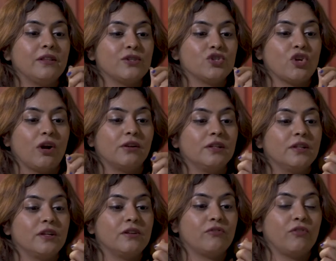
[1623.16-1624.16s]
this chocolate
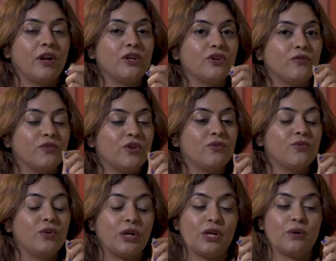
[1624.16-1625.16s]
in front of
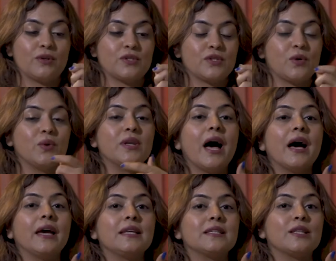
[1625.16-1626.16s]
you, it looks so nice,